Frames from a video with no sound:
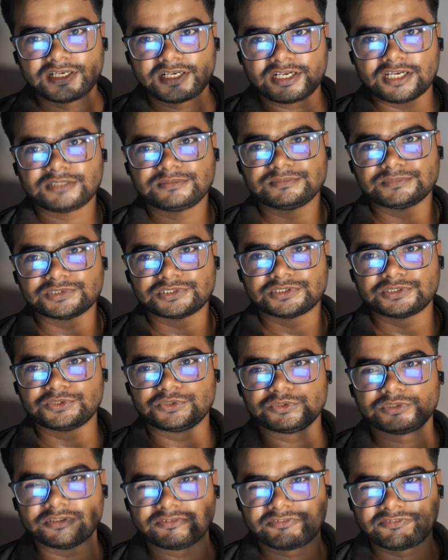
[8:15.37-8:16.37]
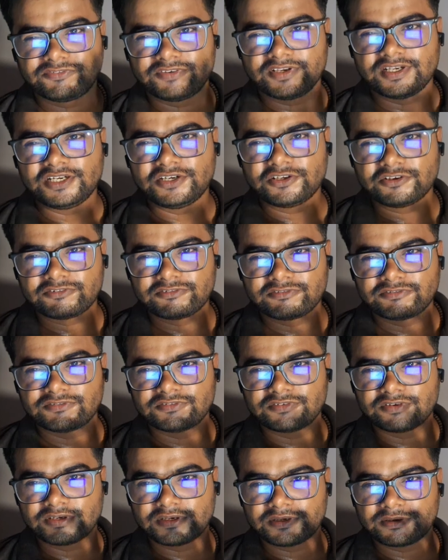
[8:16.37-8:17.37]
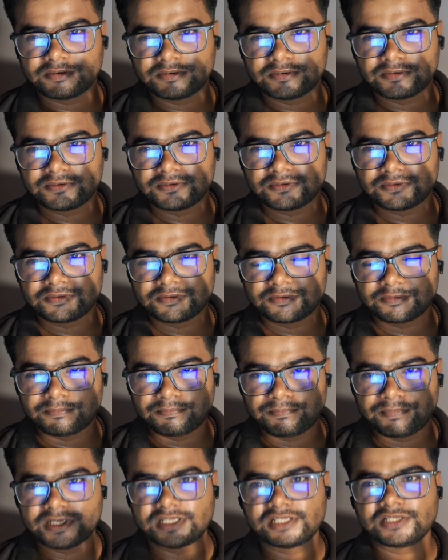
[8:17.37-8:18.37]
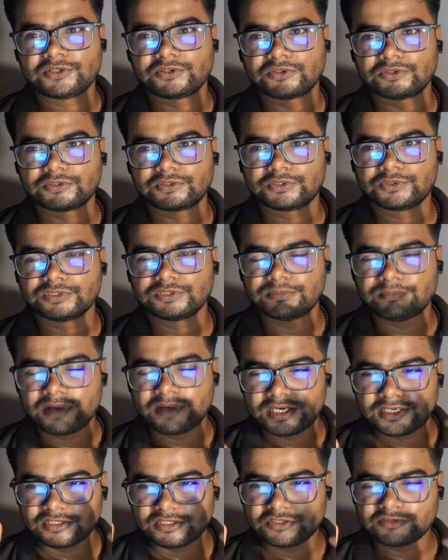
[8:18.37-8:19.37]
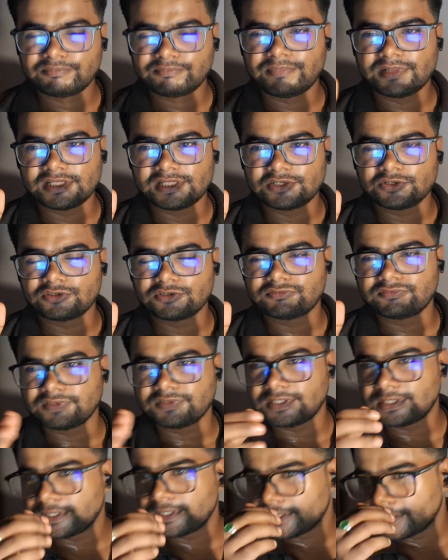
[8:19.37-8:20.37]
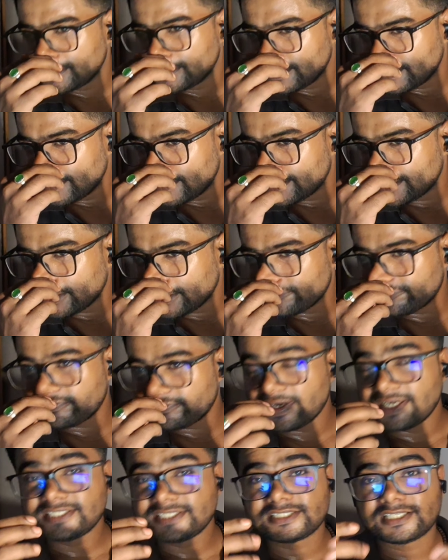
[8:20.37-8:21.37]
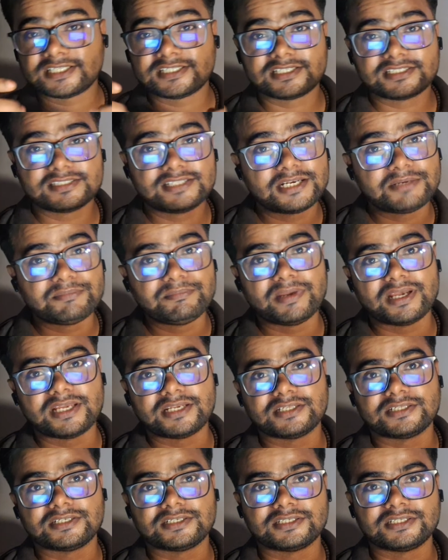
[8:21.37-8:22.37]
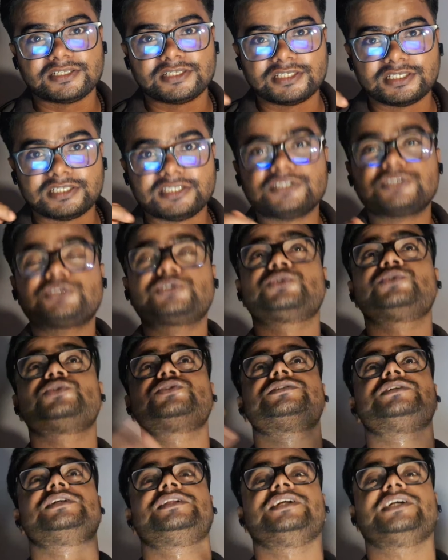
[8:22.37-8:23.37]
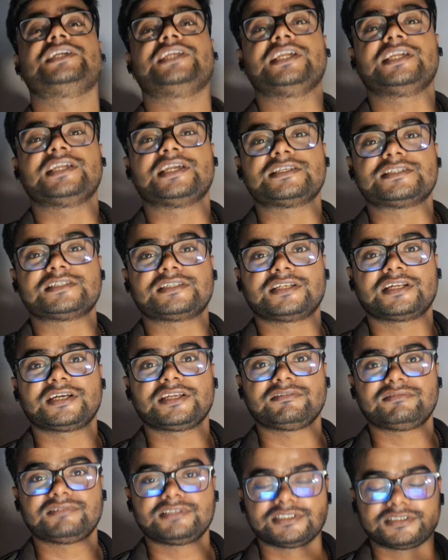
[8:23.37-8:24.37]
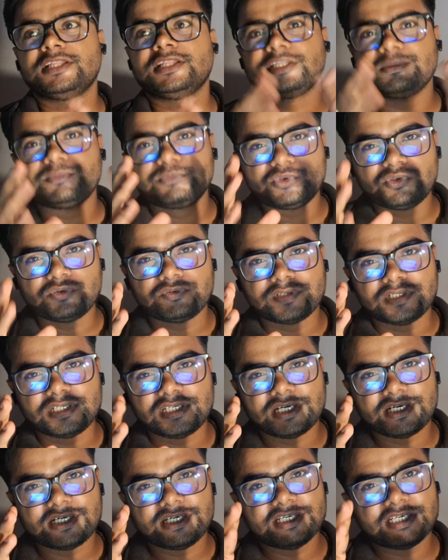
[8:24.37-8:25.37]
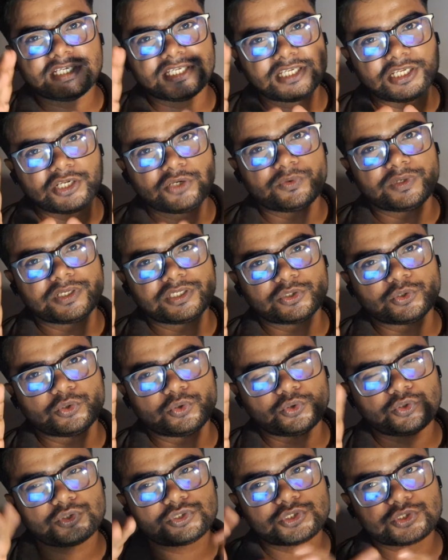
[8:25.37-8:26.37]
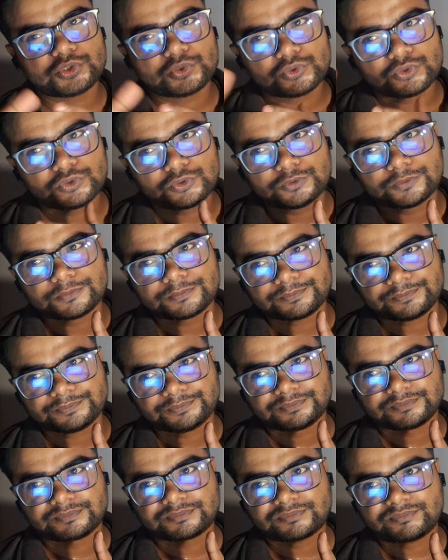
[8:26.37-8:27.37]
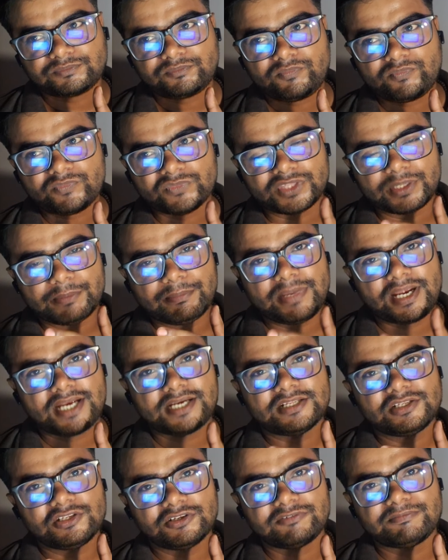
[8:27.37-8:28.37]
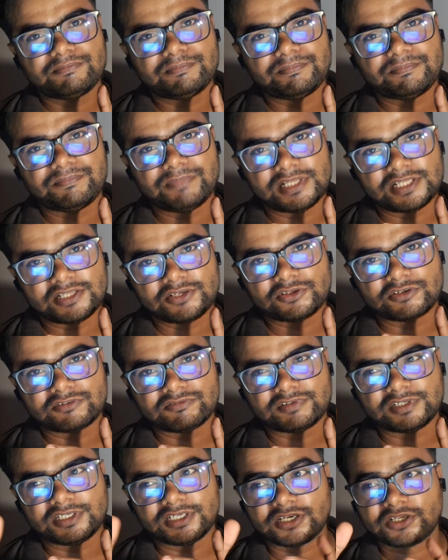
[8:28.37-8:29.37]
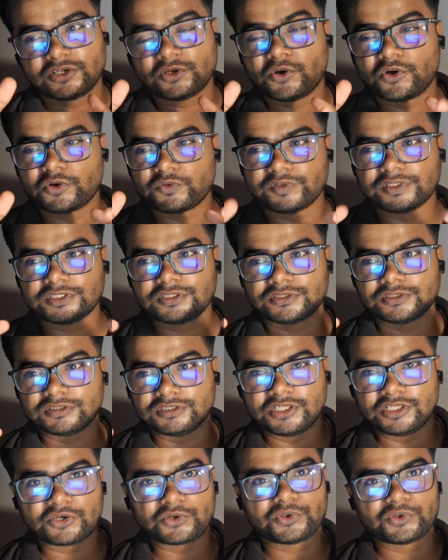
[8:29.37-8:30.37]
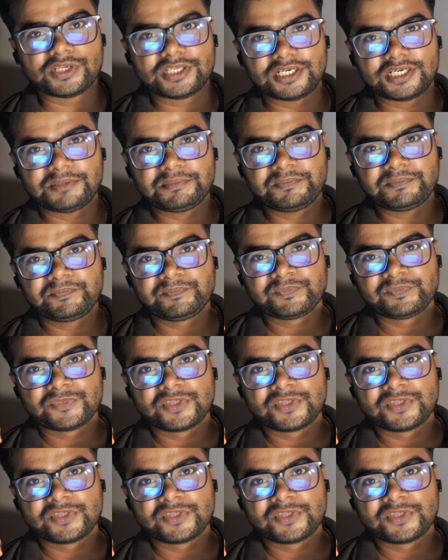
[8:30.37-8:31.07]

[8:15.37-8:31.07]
comes to the field of Pelennor, to the battle of Pelennor field, he fights under that banner. He shows that the king has arrived. In the movie, Lady Éowyn goes to the battle of Pelennor field along with the Rohirrim